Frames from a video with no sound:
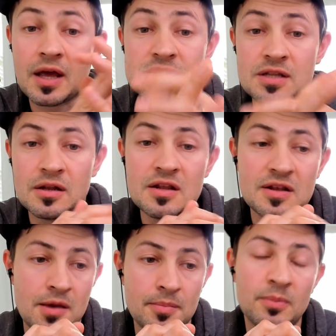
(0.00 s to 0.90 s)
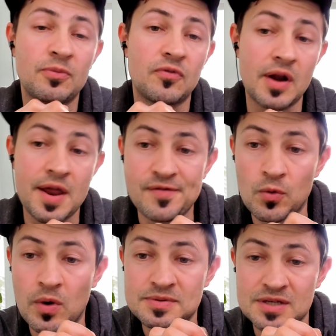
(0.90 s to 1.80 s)
as the need came up for every
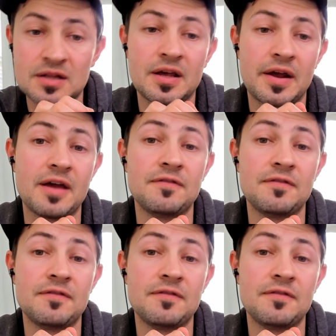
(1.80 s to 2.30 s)
website that I